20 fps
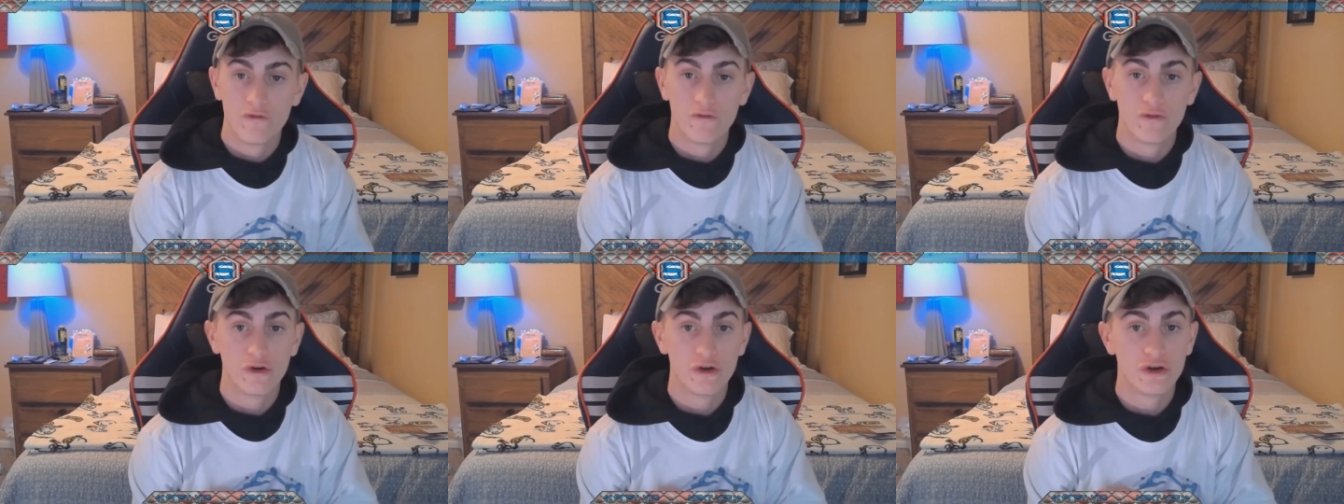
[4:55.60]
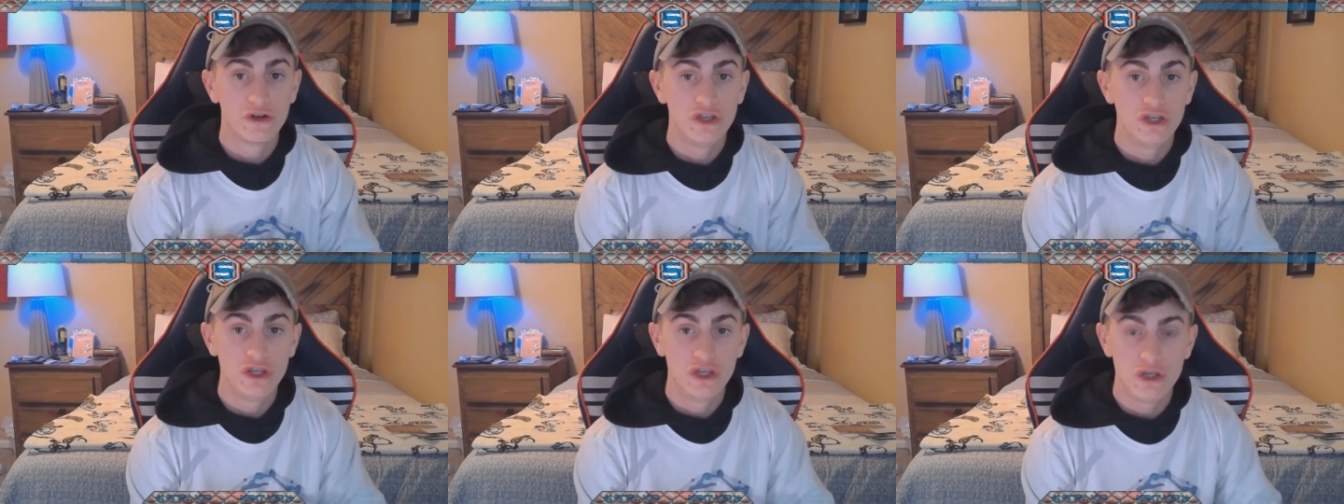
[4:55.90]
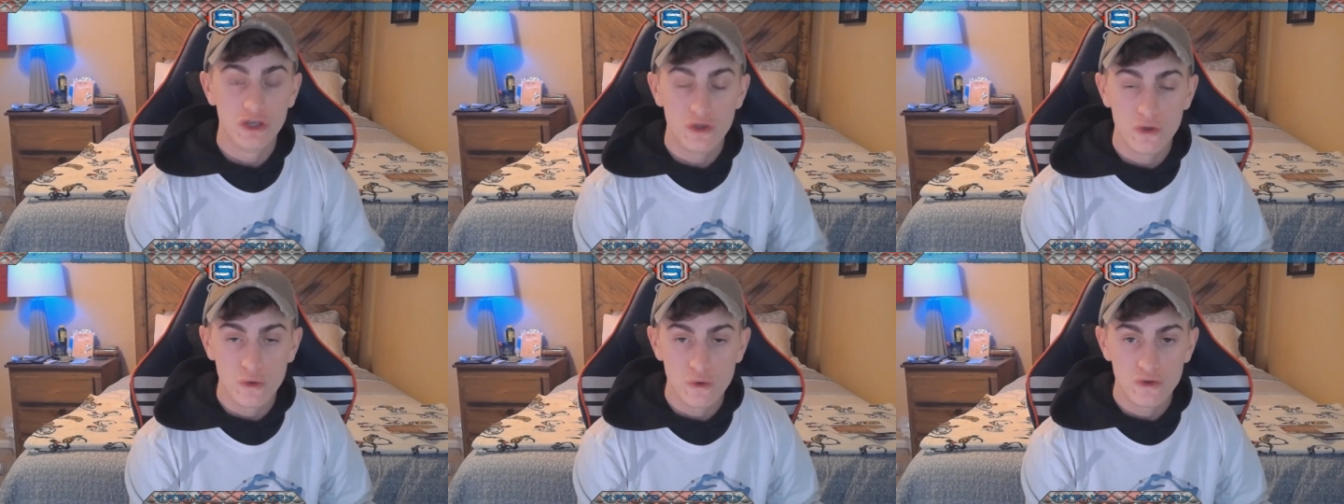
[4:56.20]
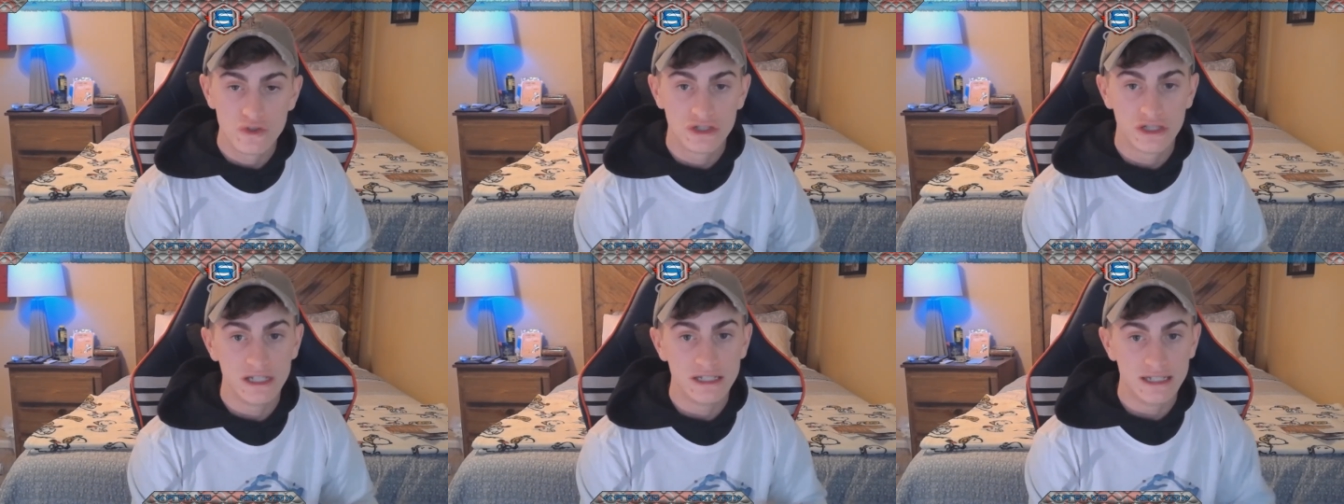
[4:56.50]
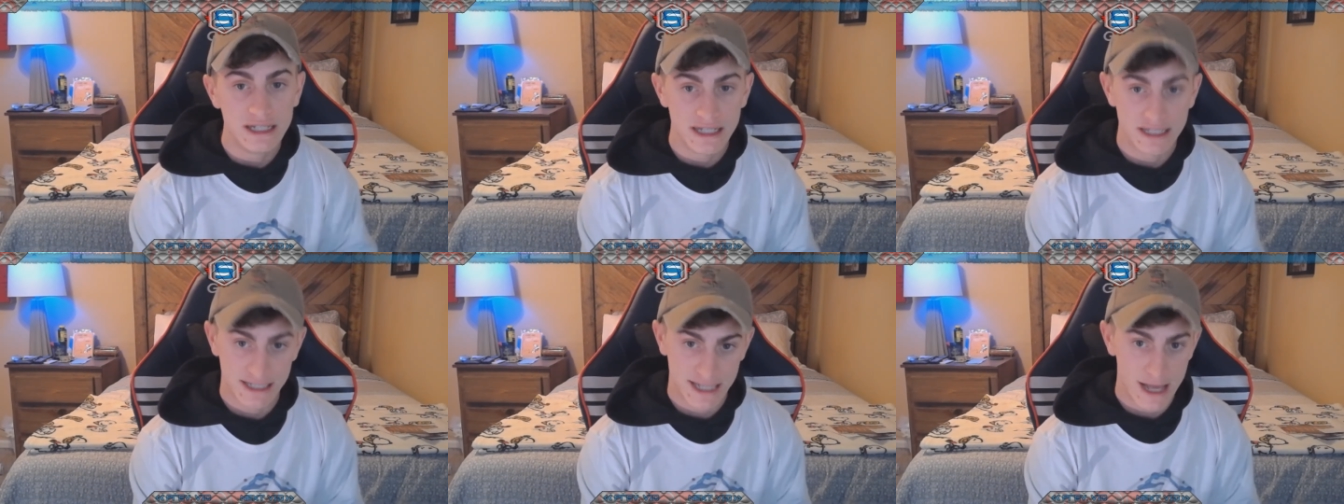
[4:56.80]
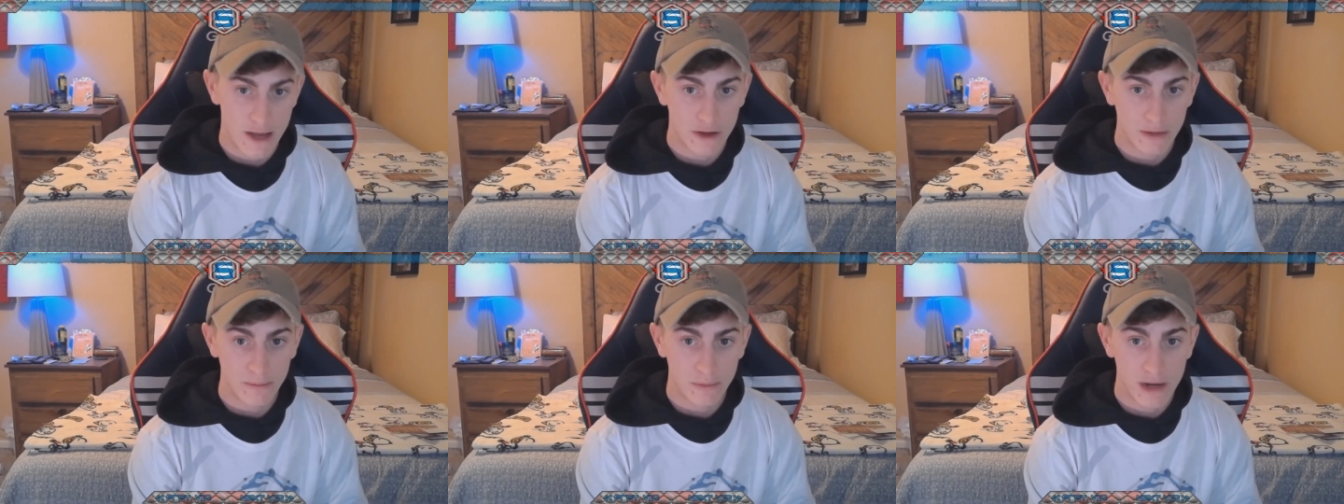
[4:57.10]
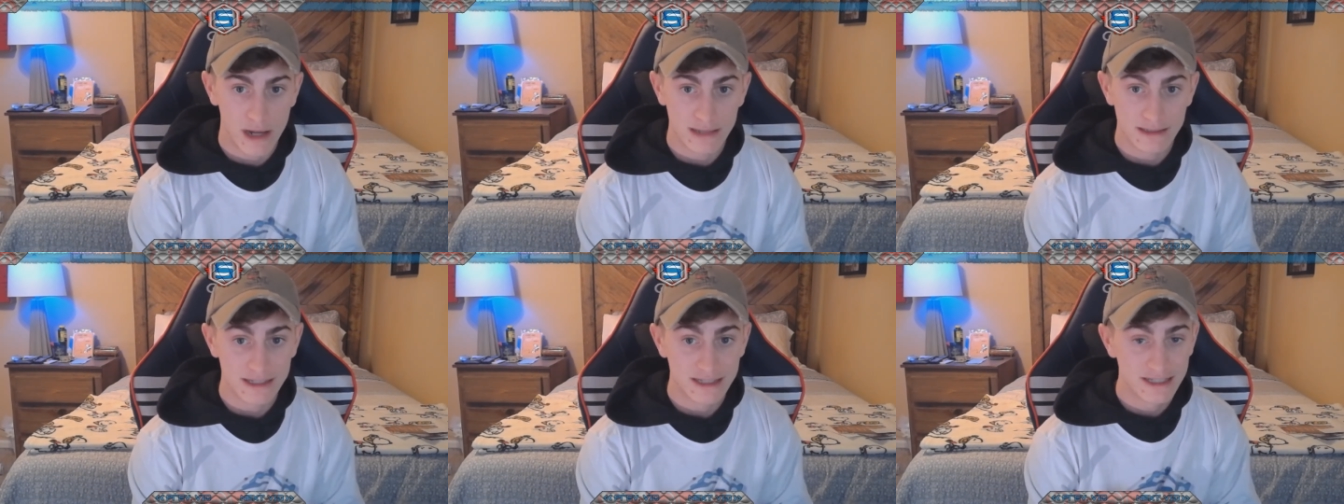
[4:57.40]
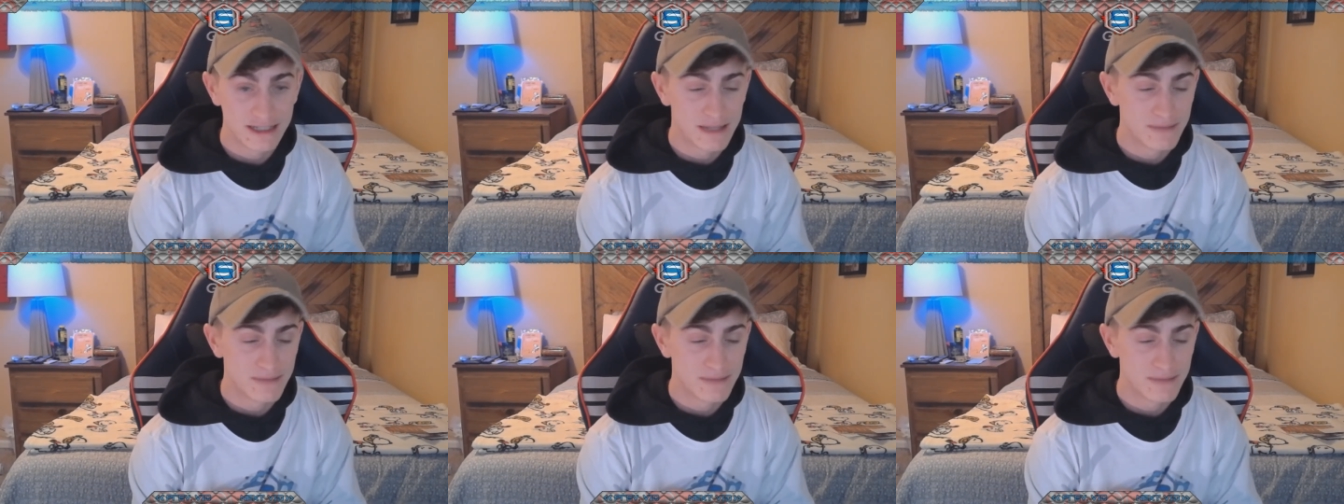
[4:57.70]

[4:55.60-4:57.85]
for hugely discounted prices.